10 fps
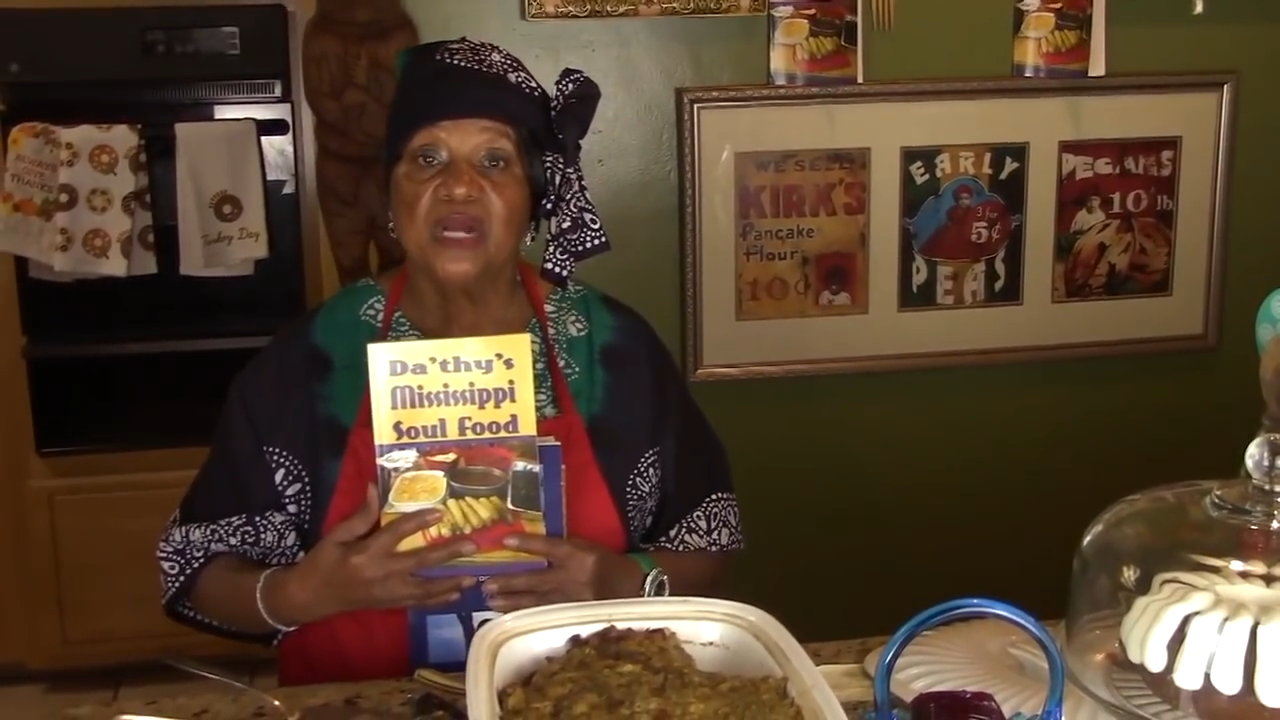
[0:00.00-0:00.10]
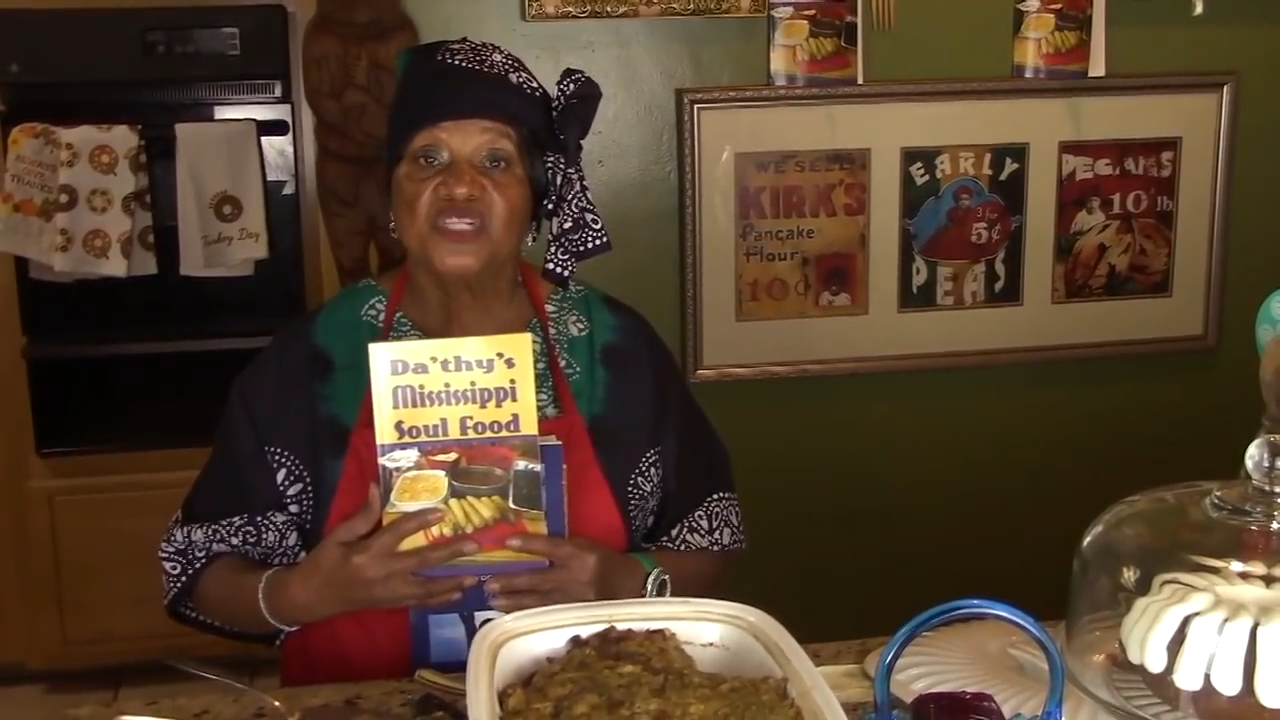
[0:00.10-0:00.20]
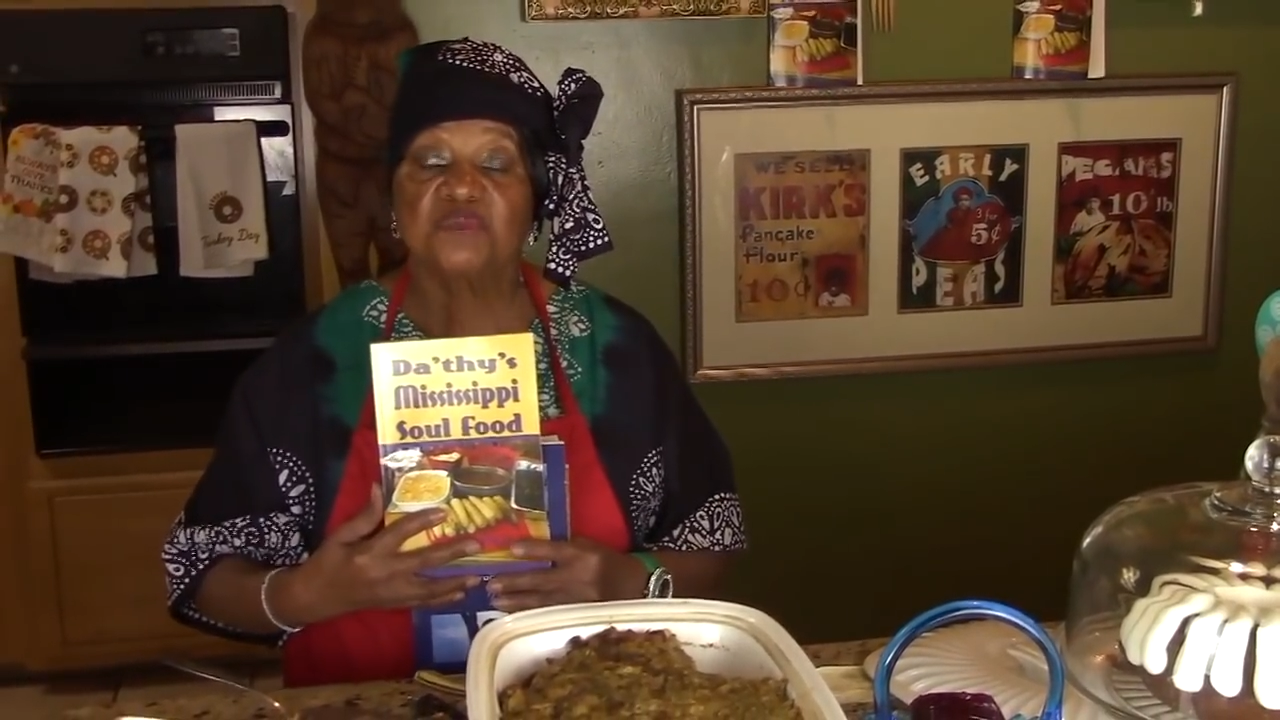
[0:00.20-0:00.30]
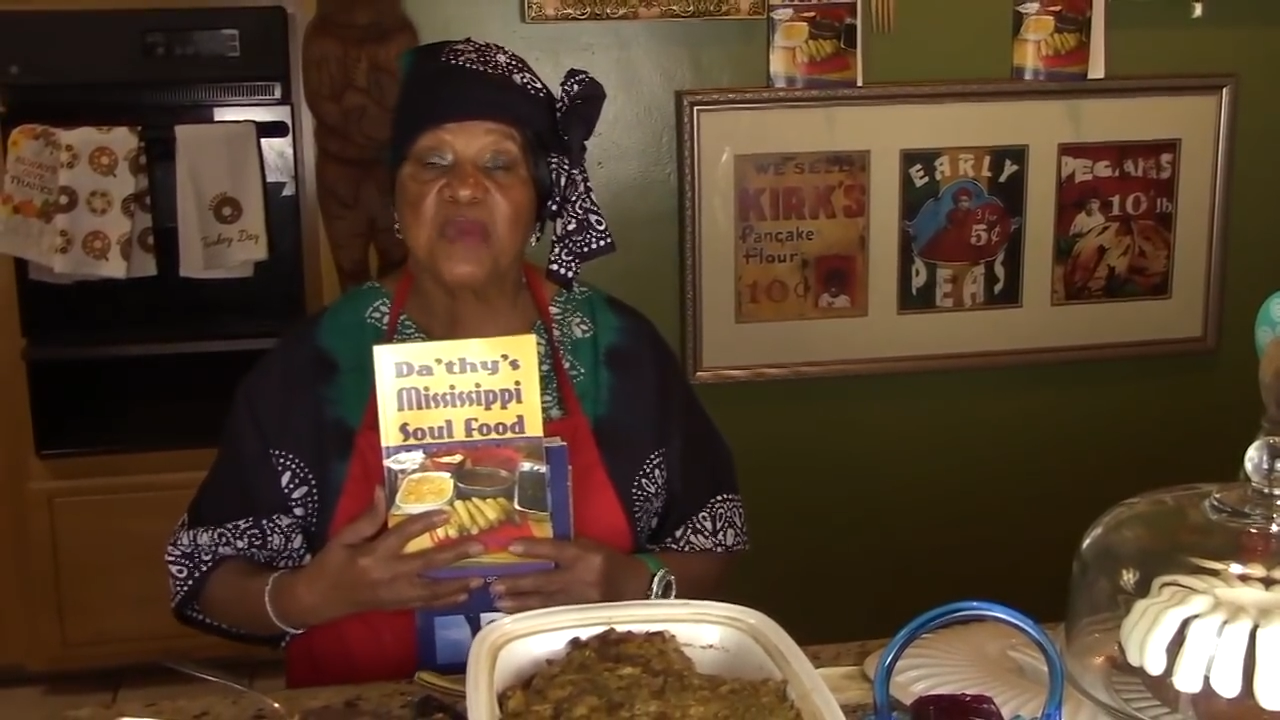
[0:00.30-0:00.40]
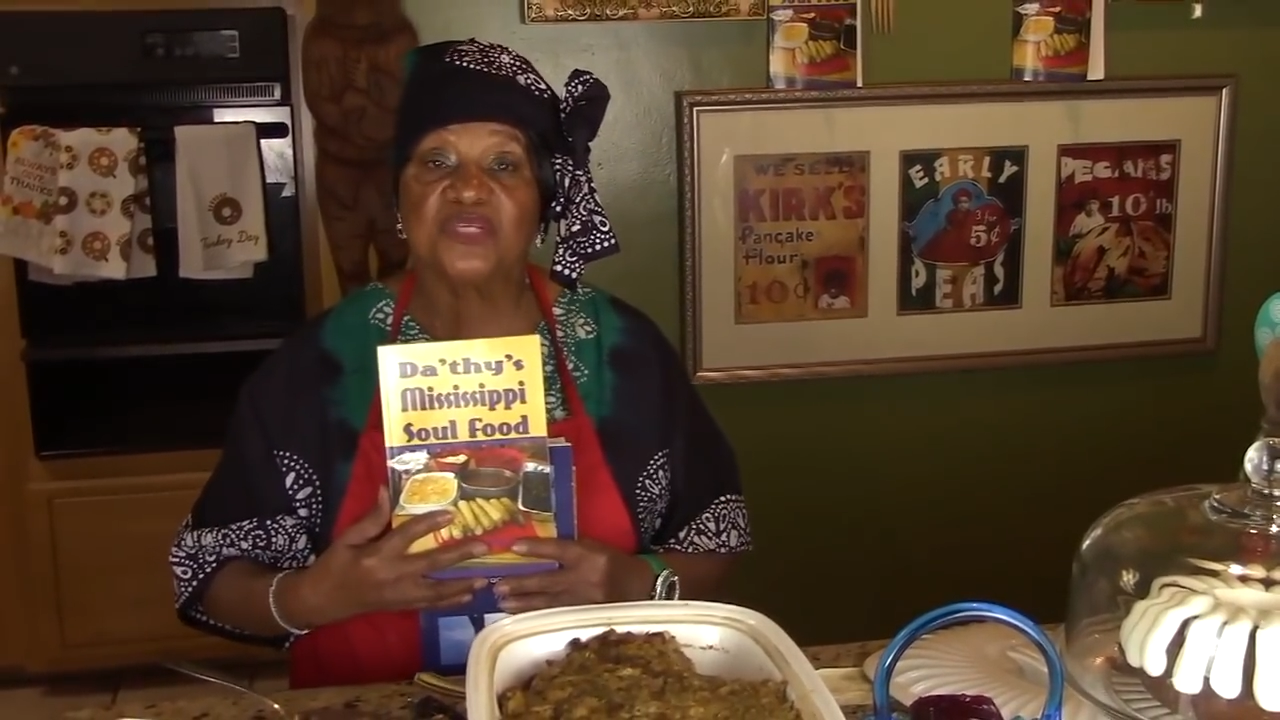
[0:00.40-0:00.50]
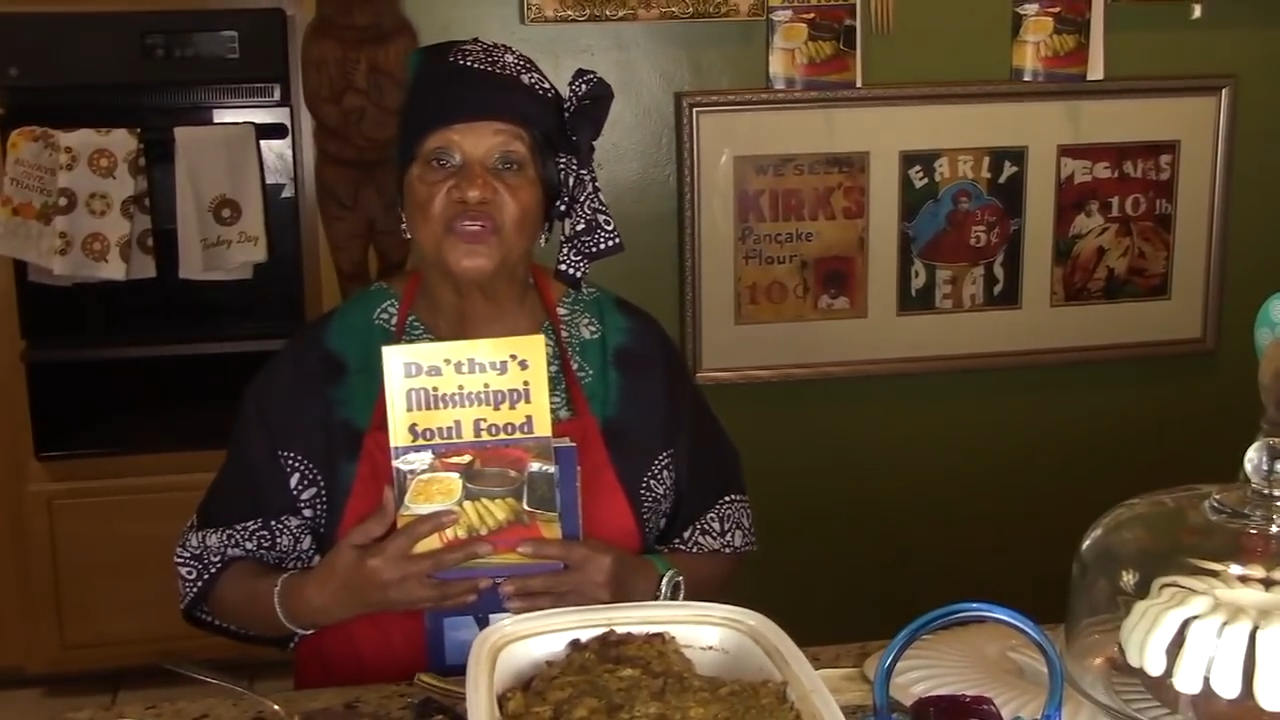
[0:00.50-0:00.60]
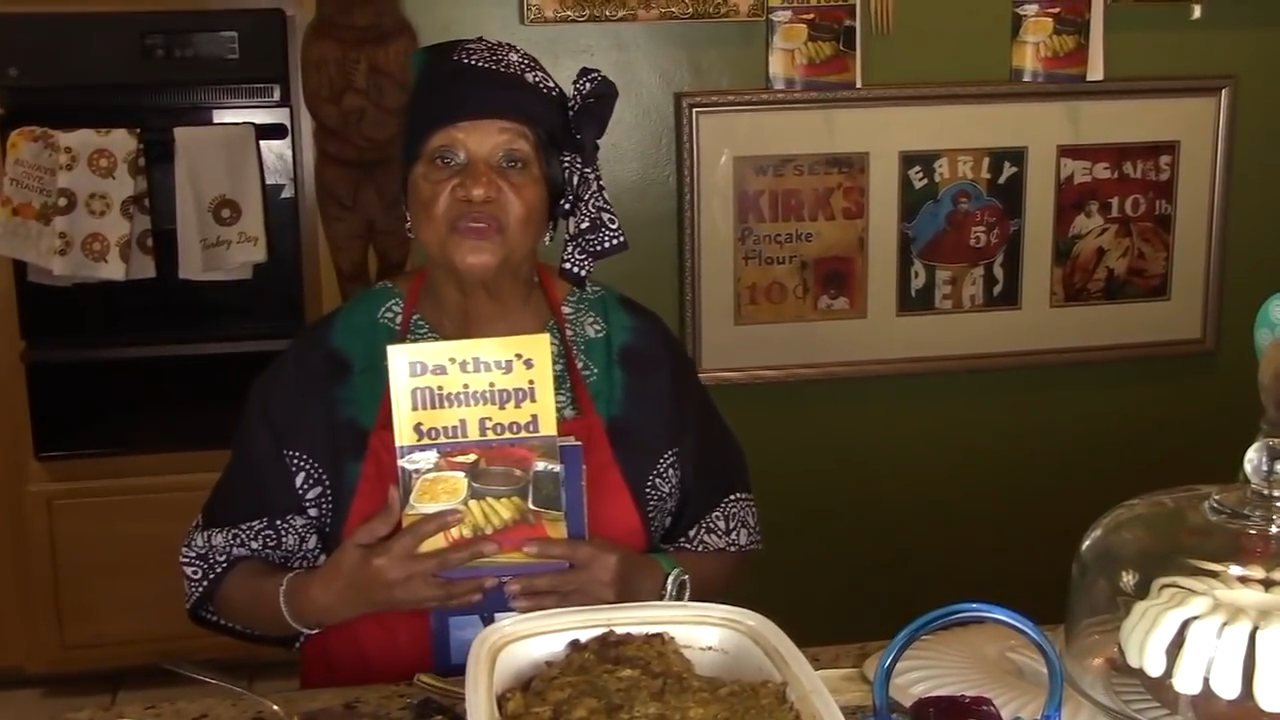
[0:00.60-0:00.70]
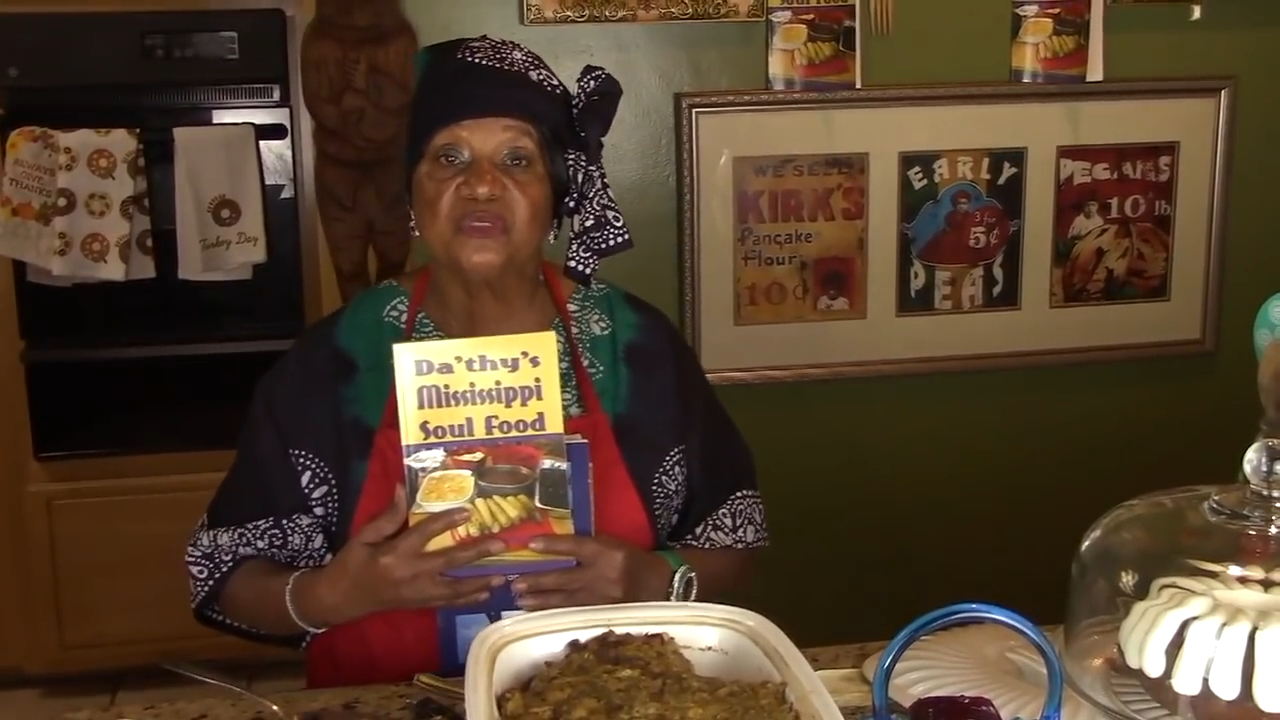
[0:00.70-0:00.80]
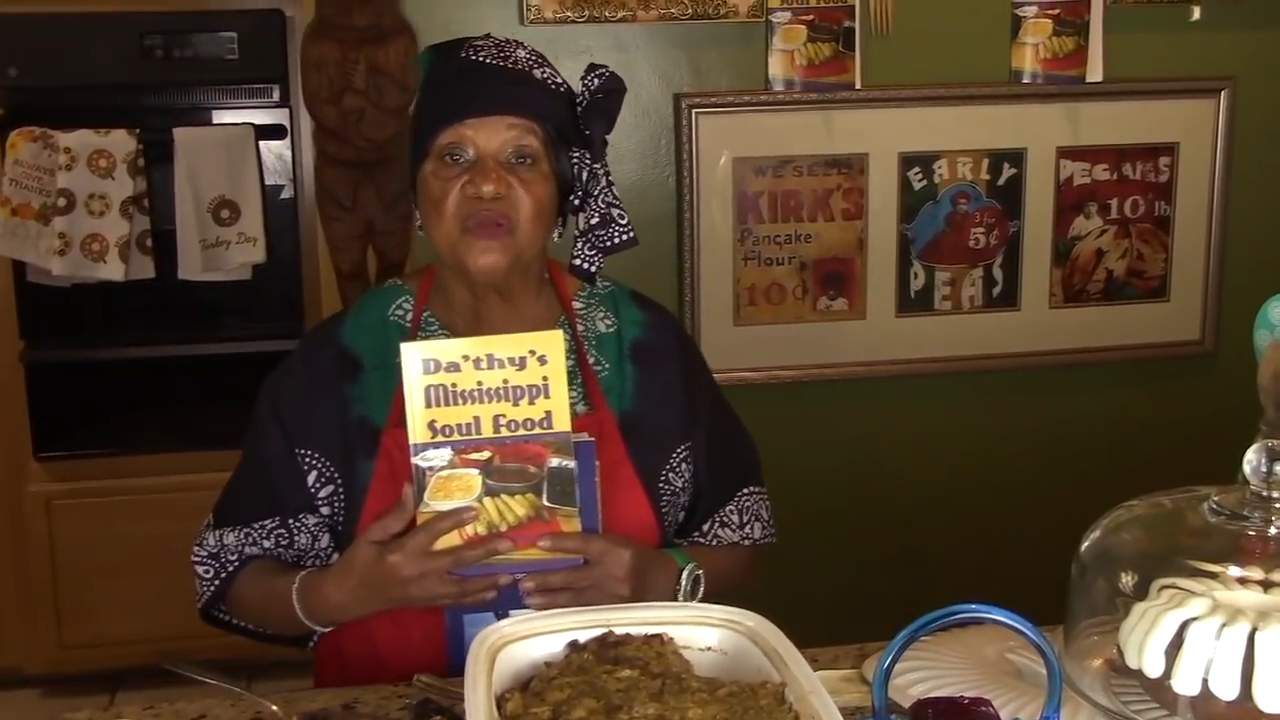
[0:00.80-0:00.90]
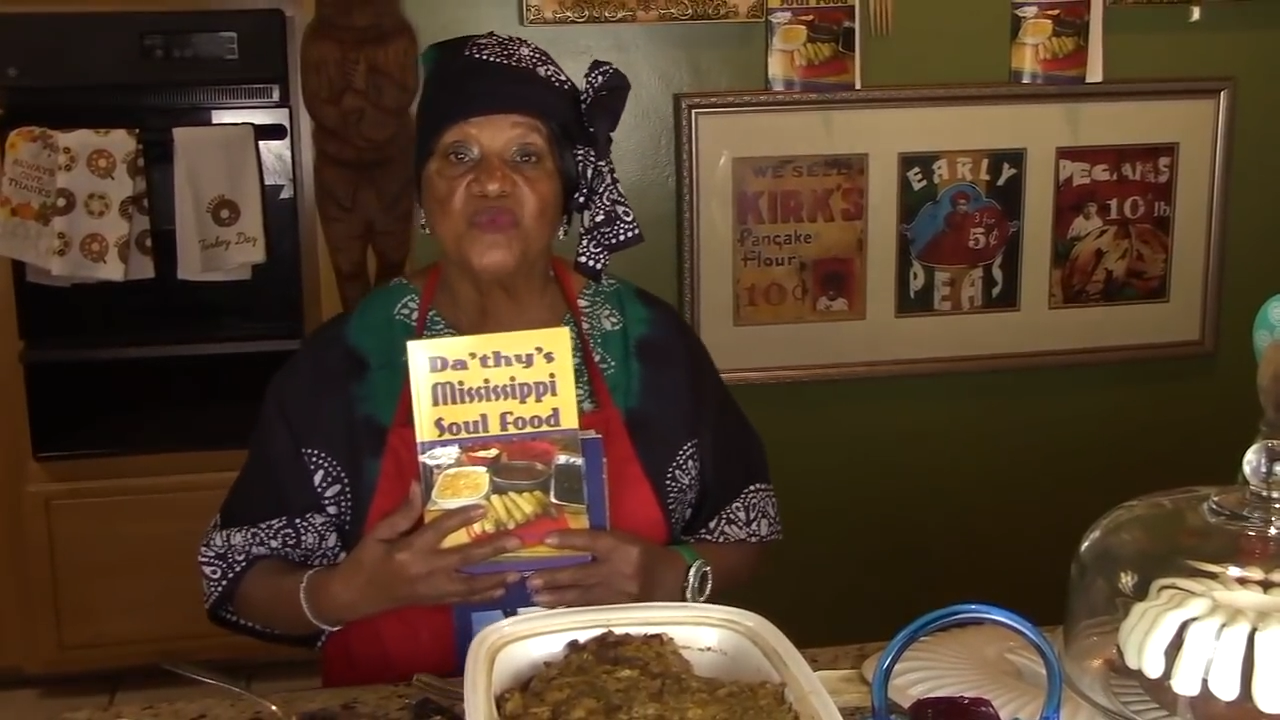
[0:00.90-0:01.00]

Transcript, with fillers: special